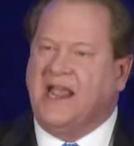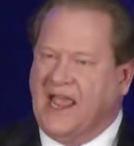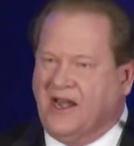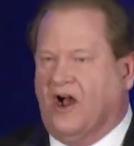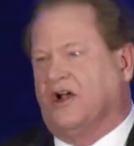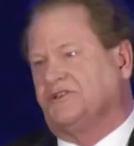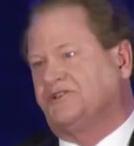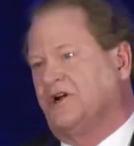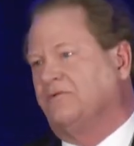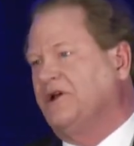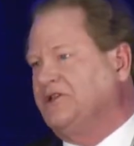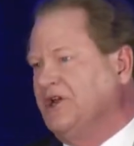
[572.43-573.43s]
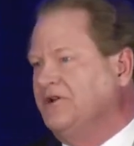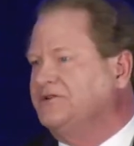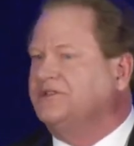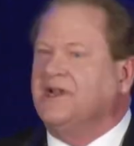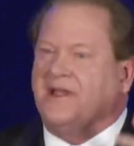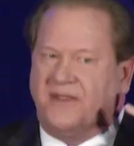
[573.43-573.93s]
and also
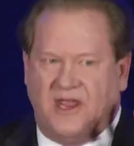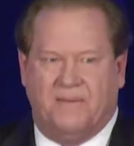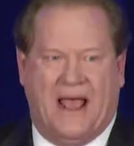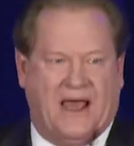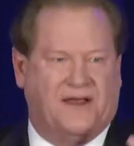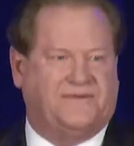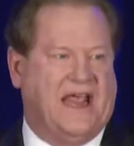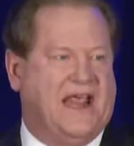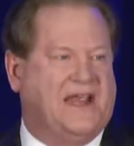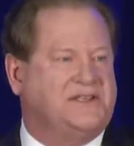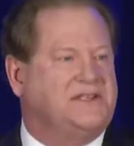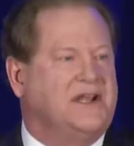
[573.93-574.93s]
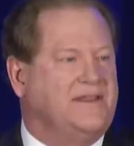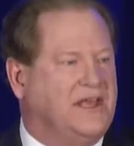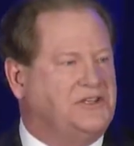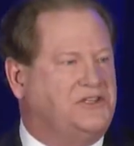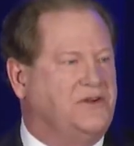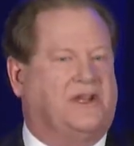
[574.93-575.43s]
reduce the amount of days
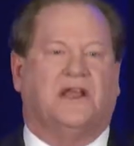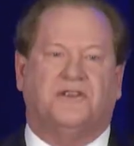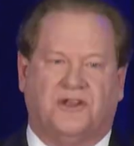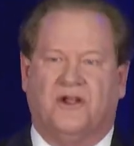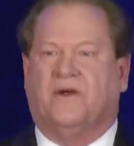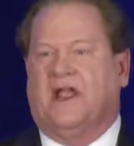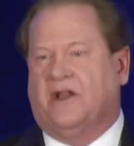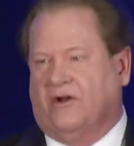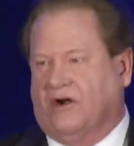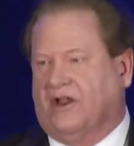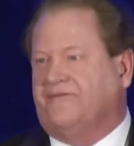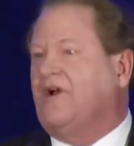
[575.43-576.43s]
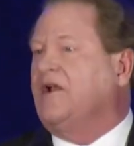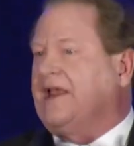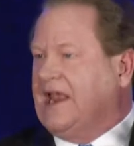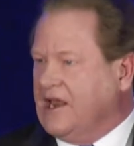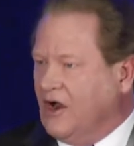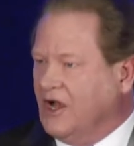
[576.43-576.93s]
that you can do in early voting
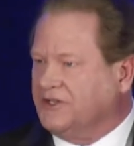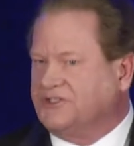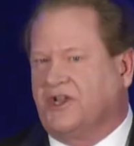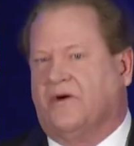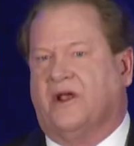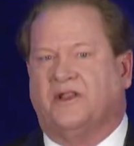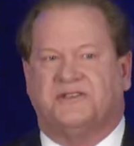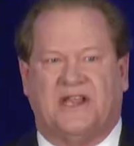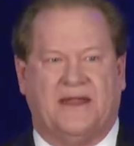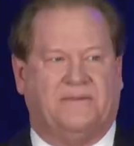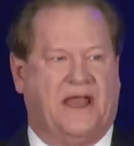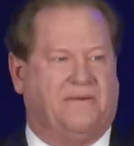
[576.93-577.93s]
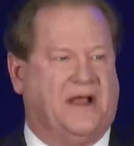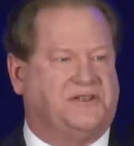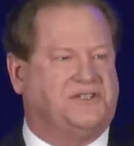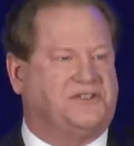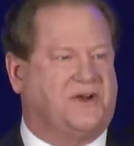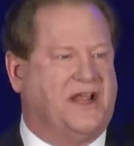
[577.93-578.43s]
and also in same-day
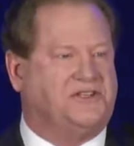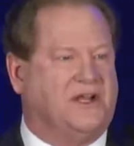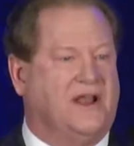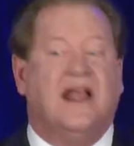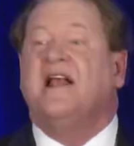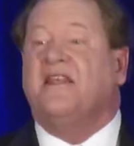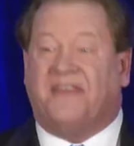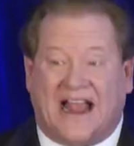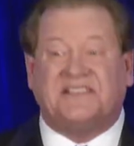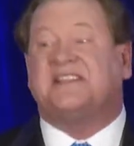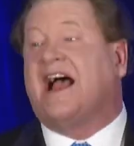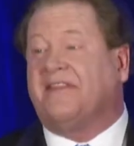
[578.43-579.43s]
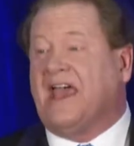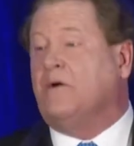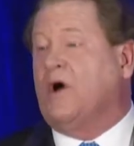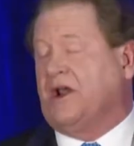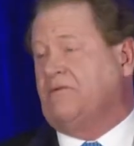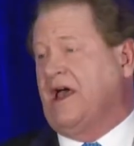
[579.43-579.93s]
registration. That's how they
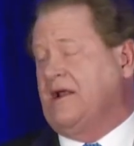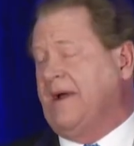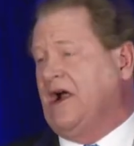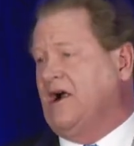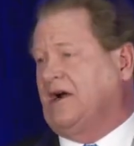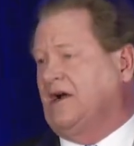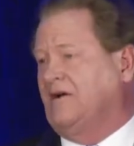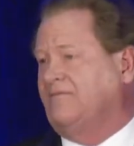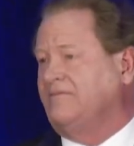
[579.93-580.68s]
want to run America.